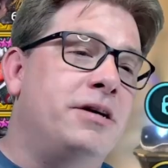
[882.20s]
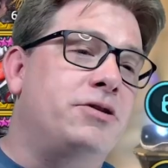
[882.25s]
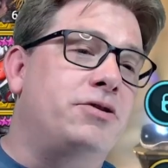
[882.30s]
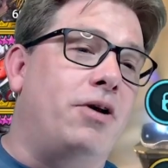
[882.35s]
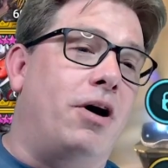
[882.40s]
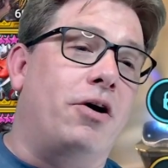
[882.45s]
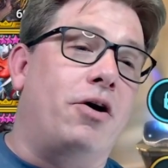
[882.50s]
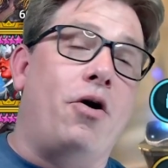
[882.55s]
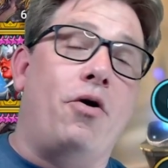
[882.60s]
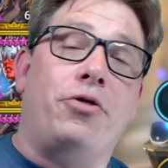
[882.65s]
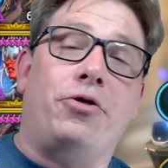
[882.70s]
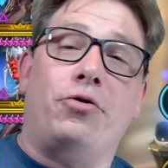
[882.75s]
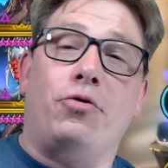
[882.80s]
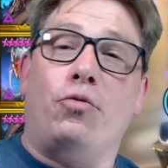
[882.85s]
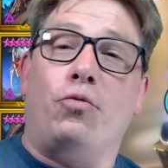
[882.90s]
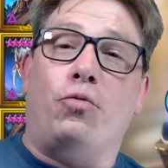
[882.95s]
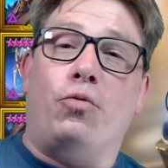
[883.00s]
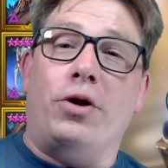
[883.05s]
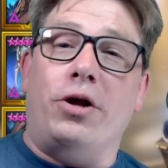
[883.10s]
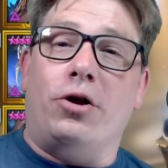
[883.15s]
So I'll go through
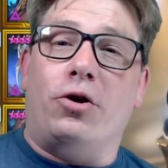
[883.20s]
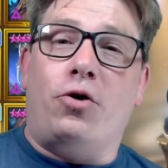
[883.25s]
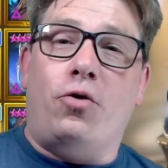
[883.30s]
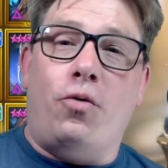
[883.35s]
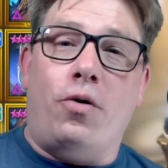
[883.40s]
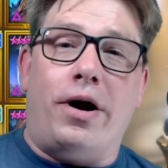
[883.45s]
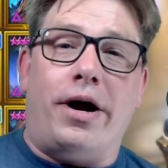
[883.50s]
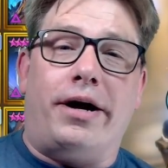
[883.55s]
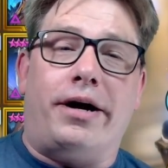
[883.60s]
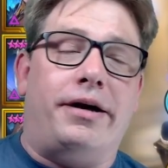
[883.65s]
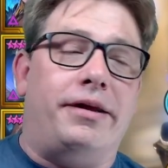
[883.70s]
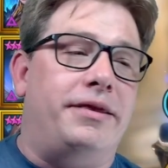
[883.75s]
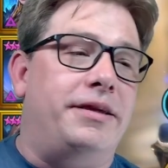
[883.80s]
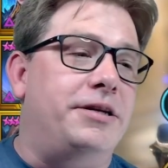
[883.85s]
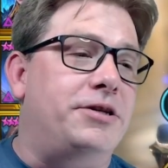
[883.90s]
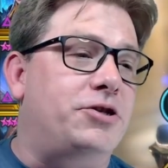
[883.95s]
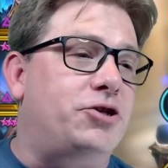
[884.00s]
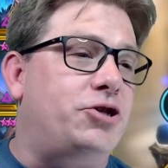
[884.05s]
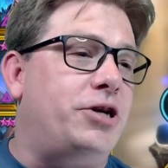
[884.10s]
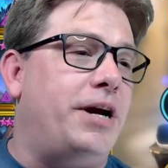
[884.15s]
real quick
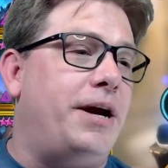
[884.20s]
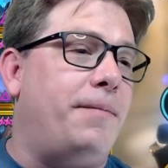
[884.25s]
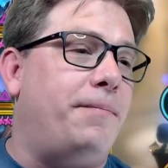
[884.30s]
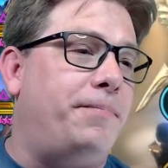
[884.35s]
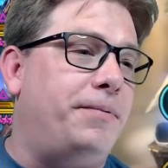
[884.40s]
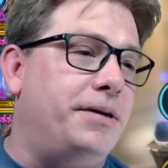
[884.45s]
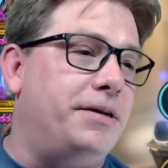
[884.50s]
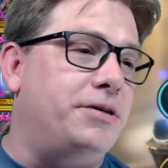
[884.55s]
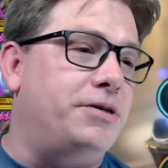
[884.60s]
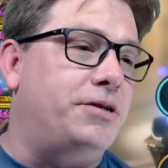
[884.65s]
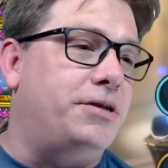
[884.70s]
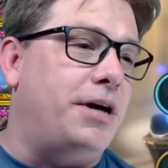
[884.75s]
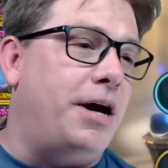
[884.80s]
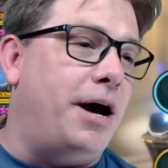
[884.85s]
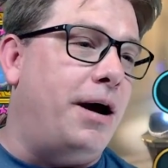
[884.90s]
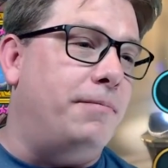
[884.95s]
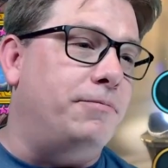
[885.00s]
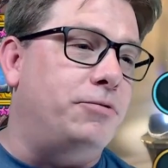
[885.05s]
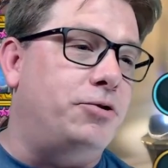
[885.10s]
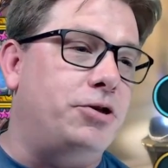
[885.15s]
these champions
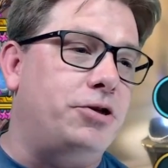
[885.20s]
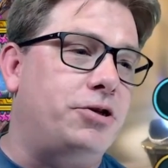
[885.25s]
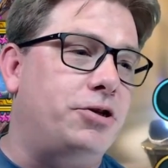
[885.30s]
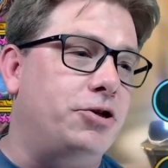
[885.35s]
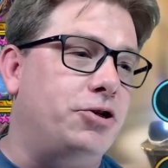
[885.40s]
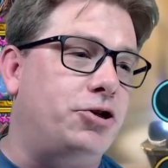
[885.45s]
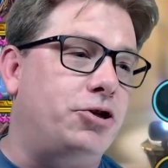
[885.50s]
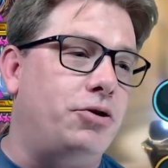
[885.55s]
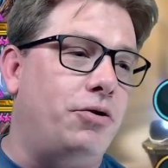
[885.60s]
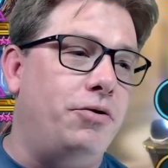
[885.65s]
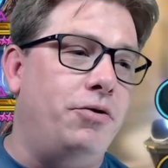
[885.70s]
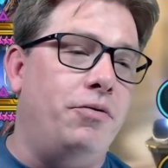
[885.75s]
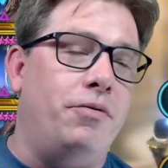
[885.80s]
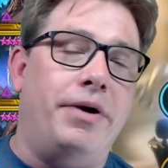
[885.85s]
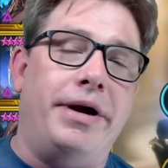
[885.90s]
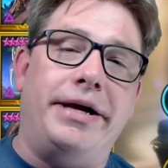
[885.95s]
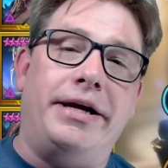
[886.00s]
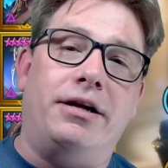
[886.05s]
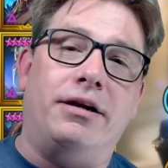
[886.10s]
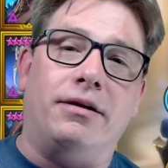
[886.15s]
just to show you
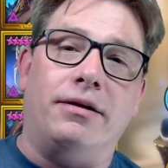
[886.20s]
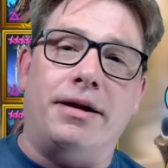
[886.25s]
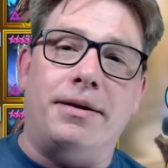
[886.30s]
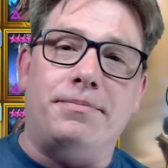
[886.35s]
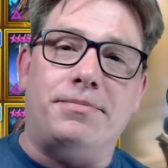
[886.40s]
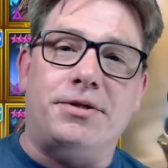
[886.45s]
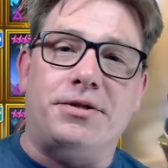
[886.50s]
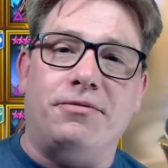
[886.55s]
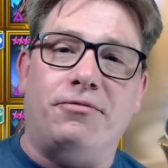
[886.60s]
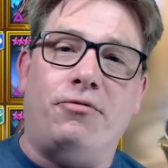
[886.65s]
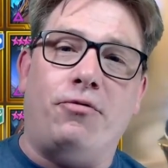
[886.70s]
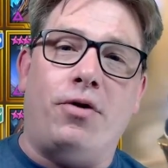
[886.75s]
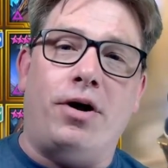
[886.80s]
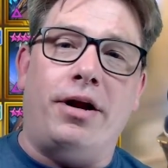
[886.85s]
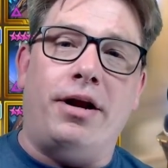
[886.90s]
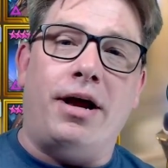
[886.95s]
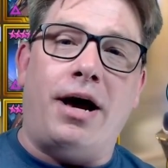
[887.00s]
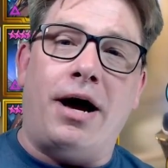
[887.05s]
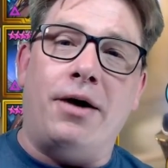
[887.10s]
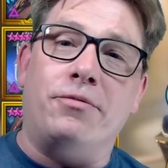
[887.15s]
a glimpse of
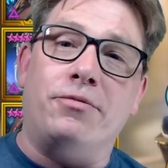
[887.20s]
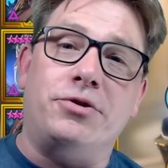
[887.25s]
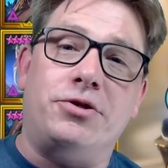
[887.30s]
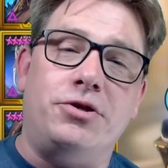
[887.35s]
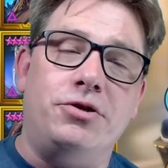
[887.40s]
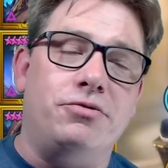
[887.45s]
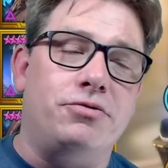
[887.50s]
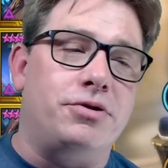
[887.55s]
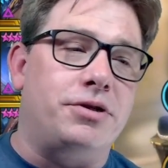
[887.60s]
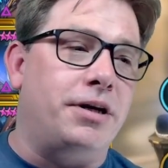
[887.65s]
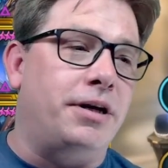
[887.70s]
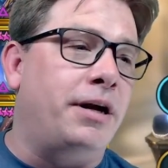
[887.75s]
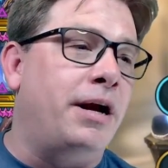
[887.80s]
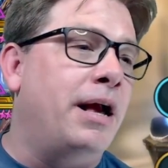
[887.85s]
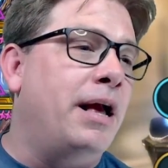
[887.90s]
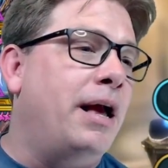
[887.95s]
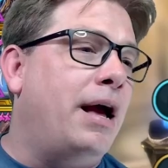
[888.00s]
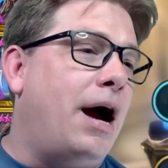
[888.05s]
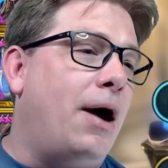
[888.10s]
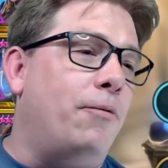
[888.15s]
what I was using.
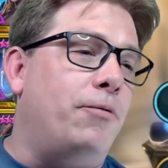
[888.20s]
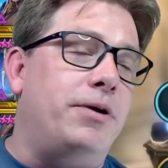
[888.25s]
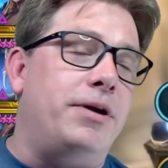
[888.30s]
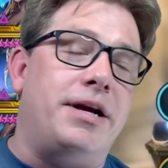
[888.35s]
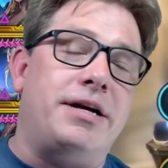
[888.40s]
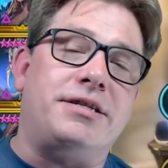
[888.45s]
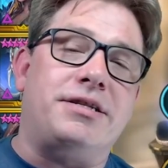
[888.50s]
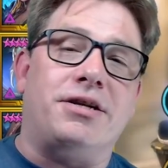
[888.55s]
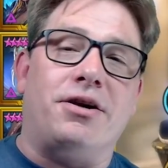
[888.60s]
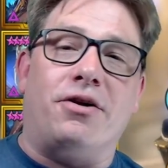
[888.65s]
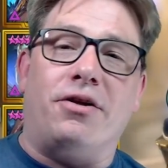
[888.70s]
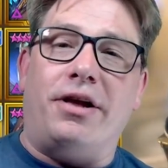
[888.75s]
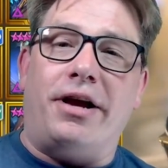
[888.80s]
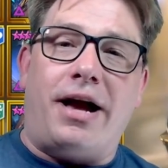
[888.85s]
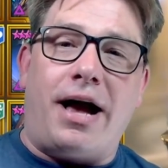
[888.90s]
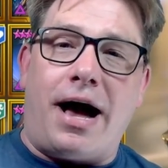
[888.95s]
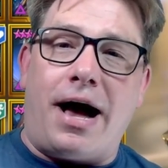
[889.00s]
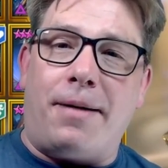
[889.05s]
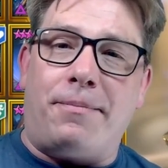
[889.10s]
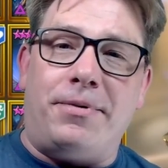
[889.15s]
I wouldn't necessarily
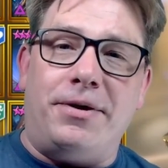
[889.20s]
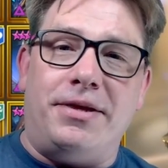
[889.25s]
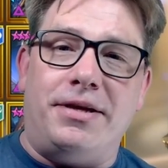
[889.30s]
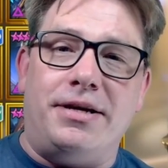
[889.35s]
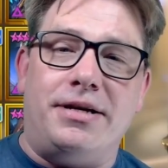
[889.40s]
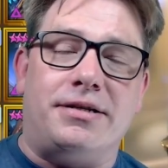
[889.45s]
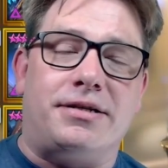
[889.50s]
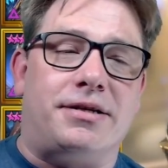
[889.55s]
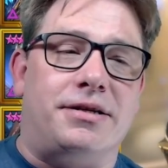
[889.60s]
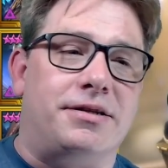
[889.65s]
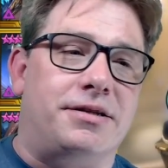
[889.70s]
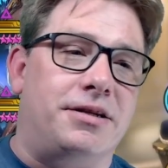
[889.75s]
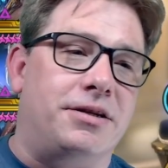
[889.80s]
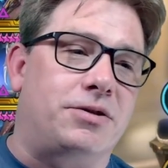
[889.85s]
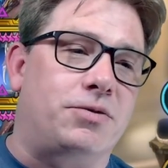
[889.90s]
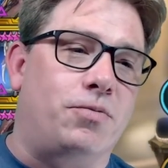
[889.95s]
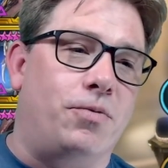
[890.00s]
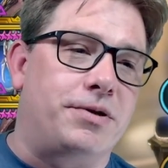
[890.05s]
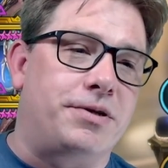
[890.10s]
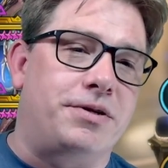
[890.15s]
copy these because
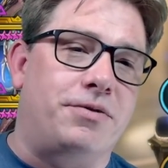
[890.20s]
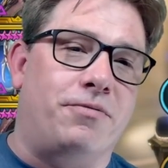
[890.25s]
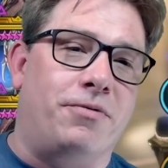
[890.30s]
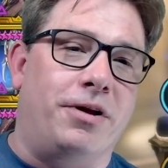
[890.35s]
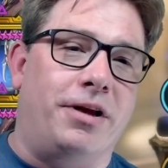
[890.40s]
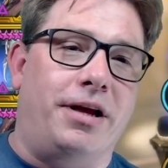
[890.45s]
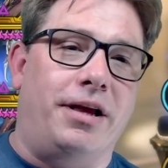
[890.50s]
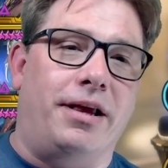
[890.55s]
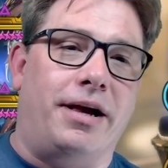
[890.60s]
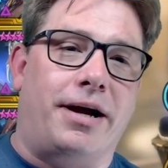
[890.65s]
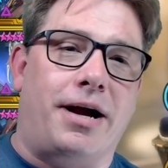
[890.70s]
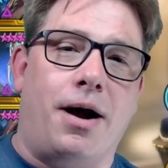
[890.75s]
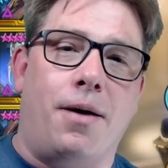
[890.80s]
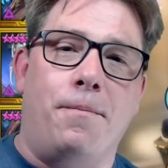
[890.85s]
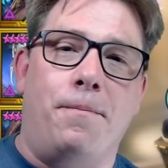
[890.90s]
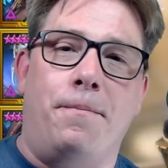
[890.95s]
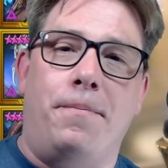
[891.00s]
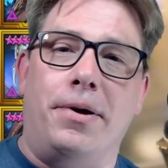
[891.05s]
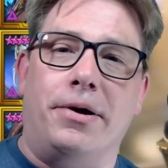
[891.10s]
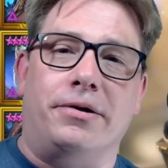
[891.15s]
this wasn't really like a
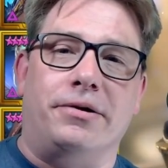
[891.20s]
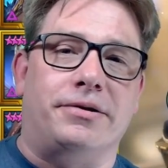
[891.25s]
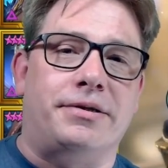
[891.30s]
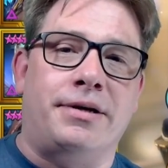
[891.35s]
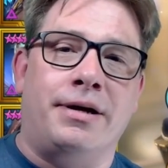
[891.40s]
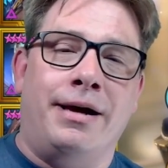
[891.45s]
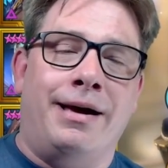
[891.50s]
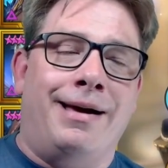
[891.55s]
built